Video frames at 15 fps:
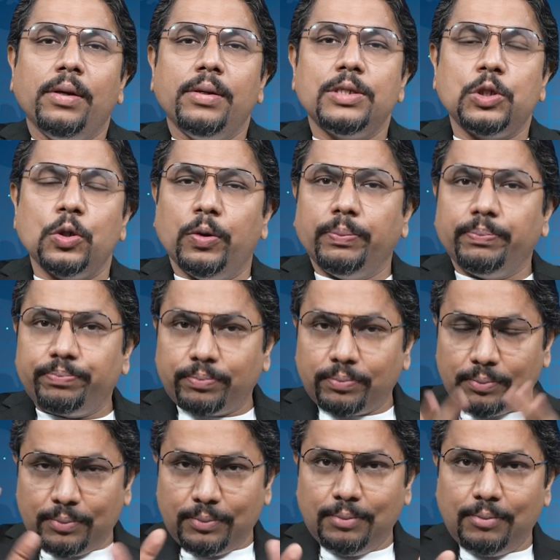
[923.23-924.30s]
So
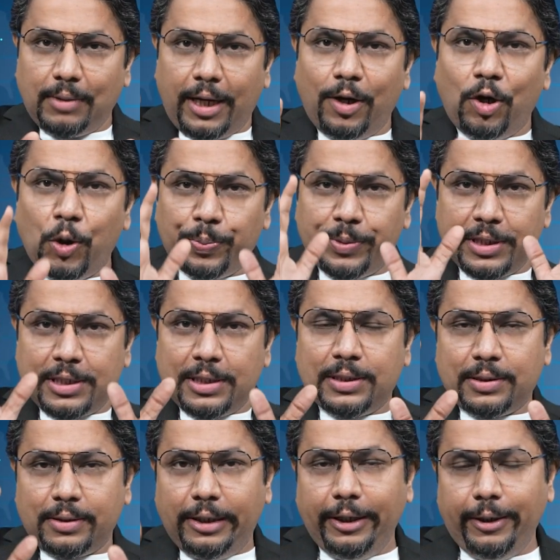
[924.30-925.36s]
I hope this
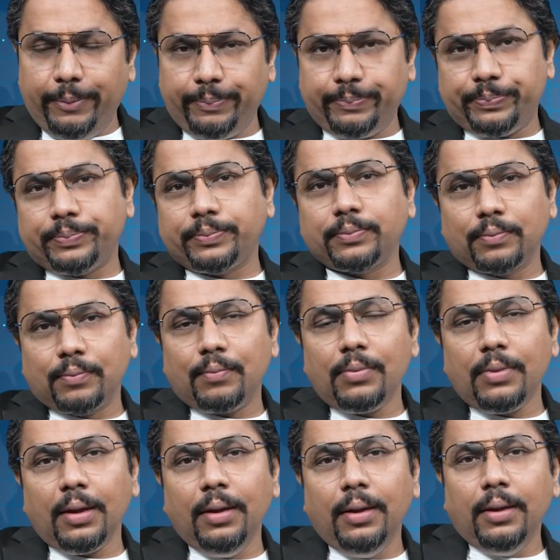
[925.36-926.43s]
is clear.
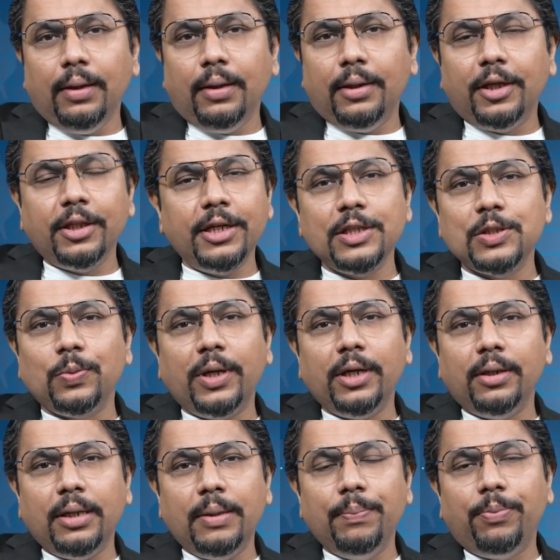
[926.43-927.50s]
Now there is
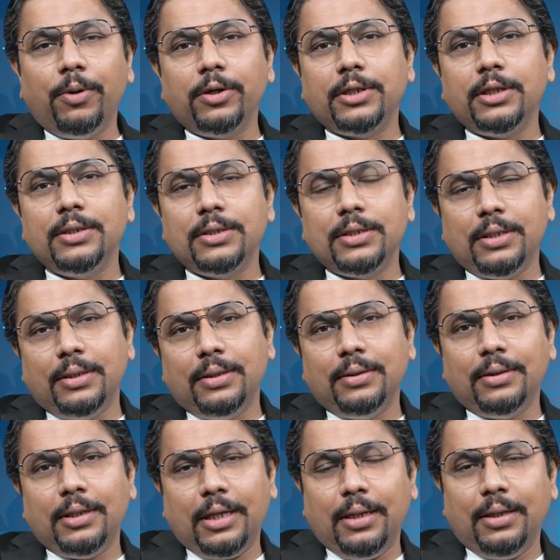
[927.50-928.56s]
one important
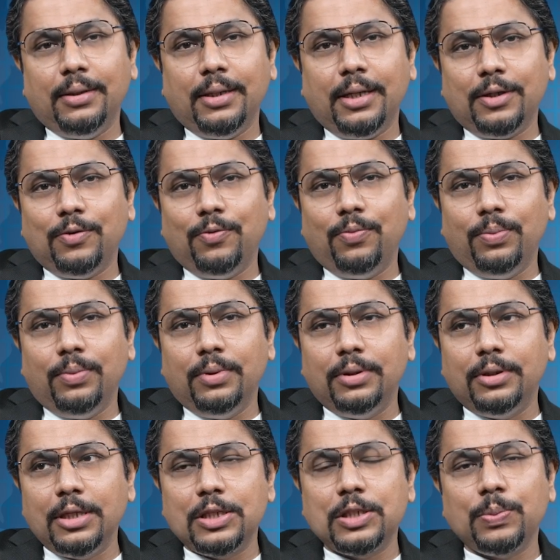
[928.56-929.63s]
thing that
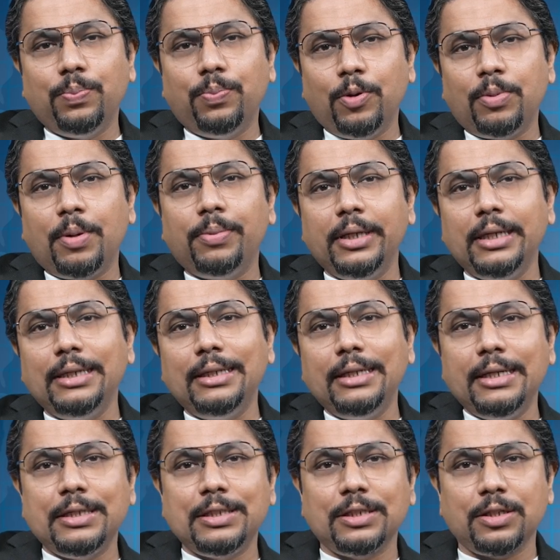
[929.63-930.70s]
this probably
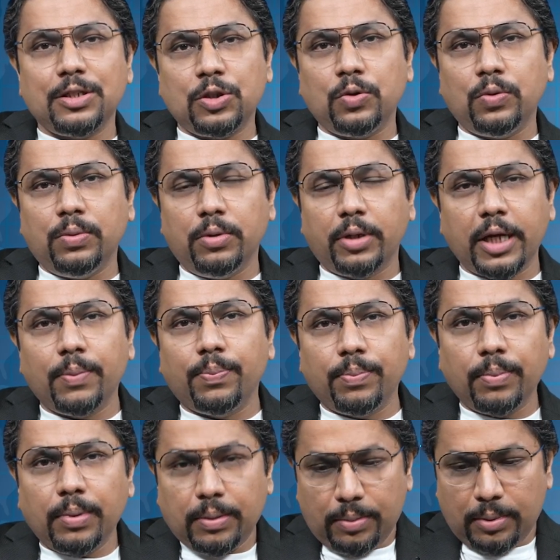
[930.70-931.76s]
leads us to. Okay,
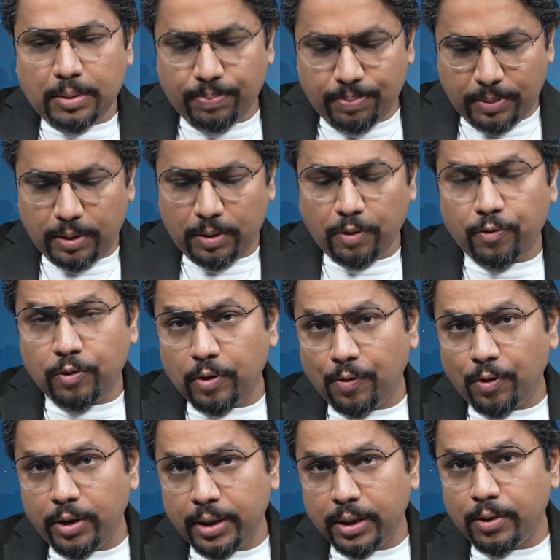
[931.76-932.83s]
if you have
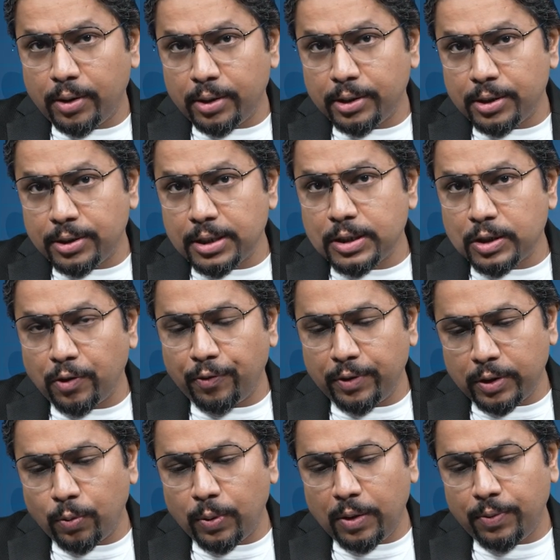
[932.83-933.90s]
already gotten the gist of
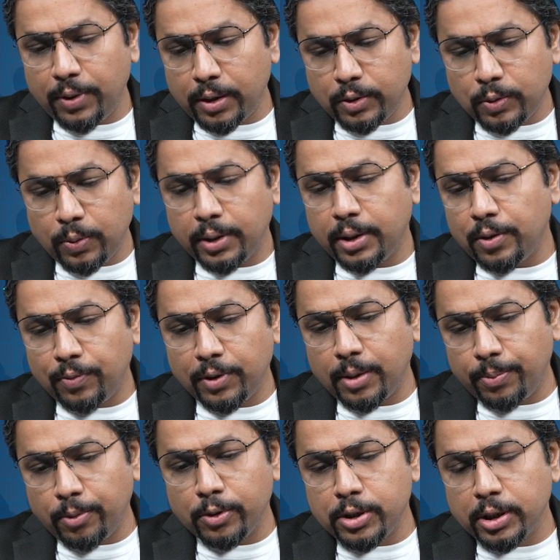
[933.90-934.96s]
it, the way we are doing it, we are
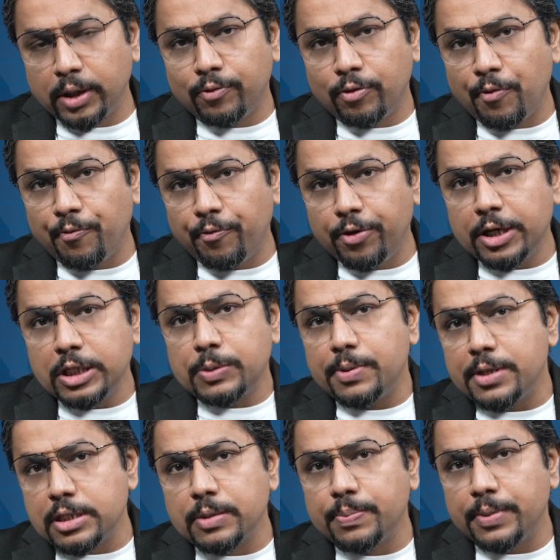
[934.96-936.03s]
approaching it from first
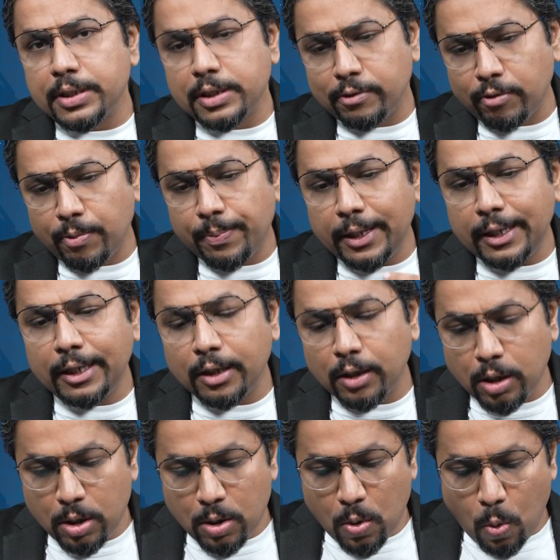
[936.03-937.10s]
principles, and we're building
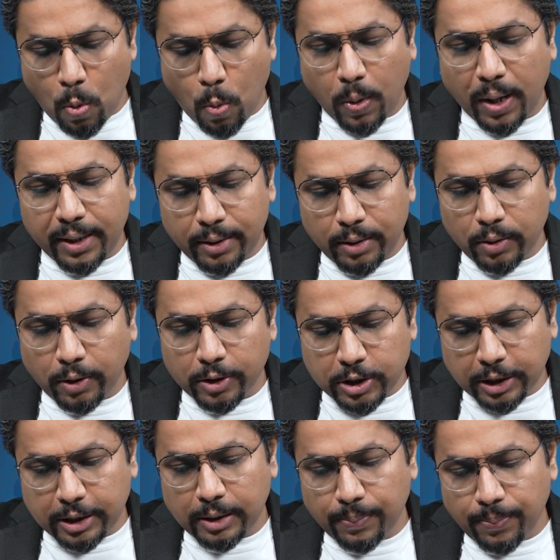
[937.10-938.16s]
one
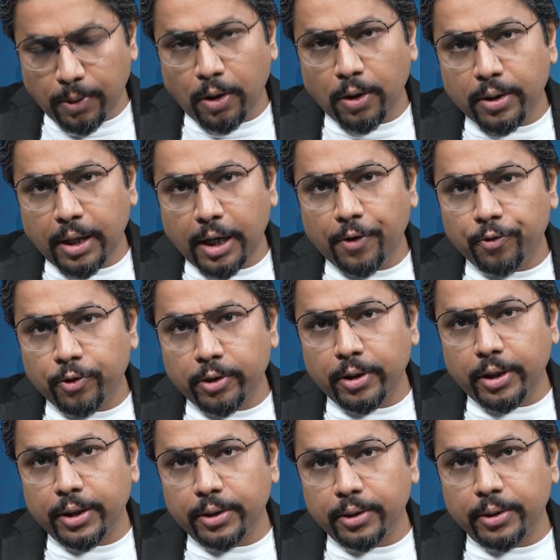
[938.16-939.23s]
logical block after
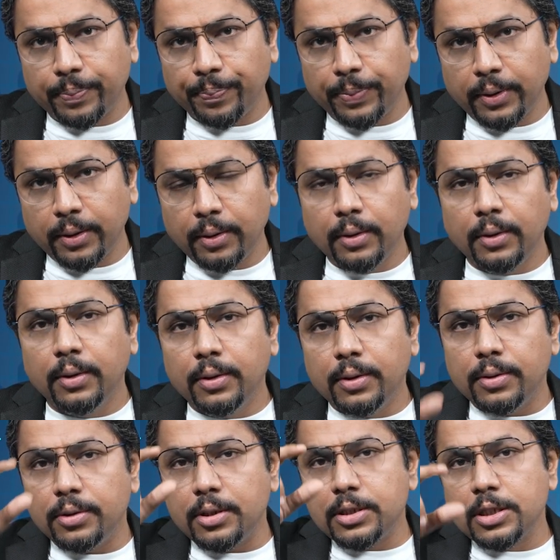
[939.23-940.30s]
another.
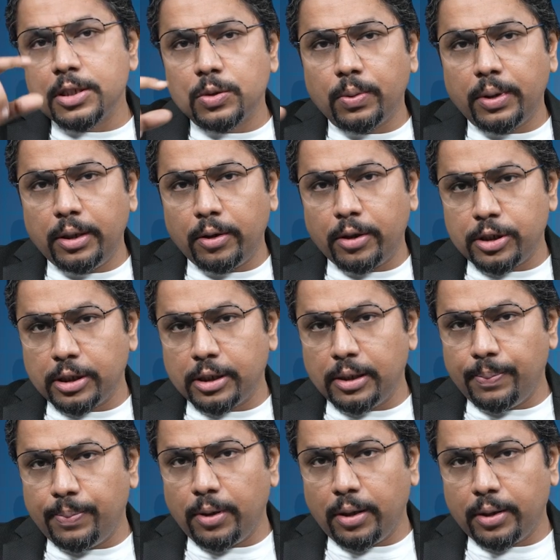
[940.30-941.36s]
This is one logical
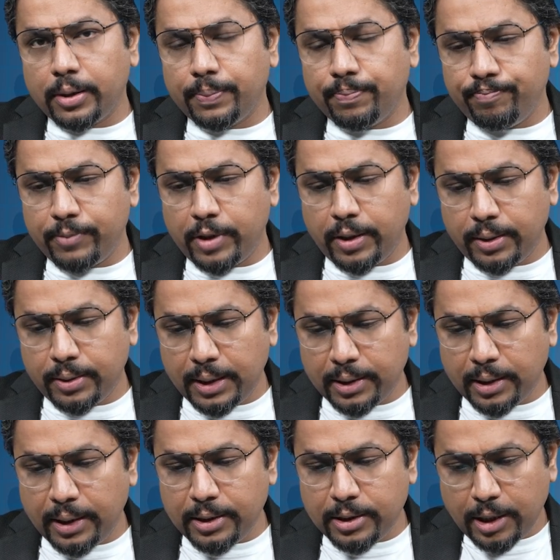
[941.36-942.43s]
block, right? That
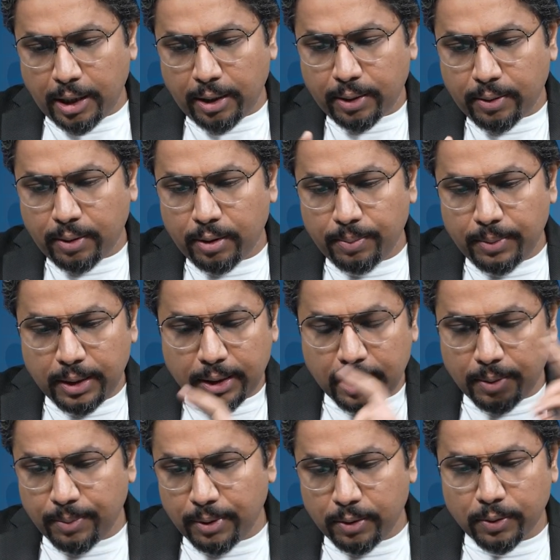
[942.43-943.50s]
the entire economy
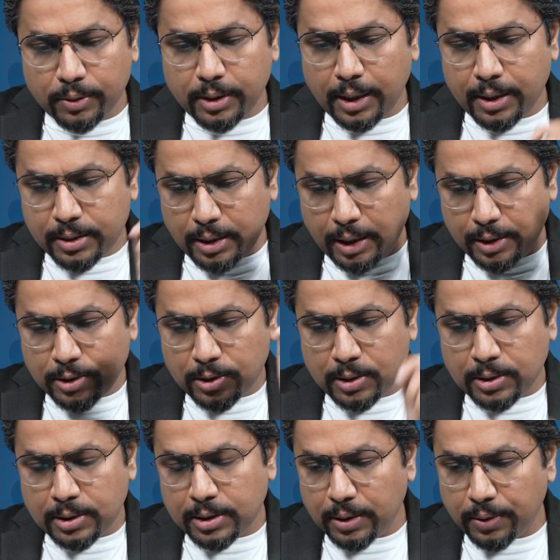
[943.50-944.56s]
can be looked at as
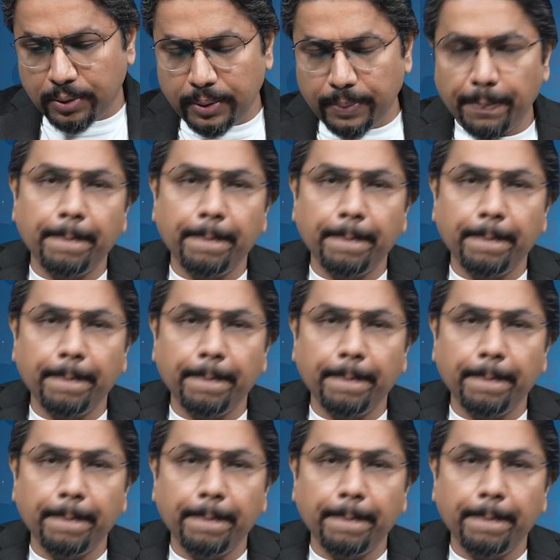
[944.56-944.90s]
just a circle.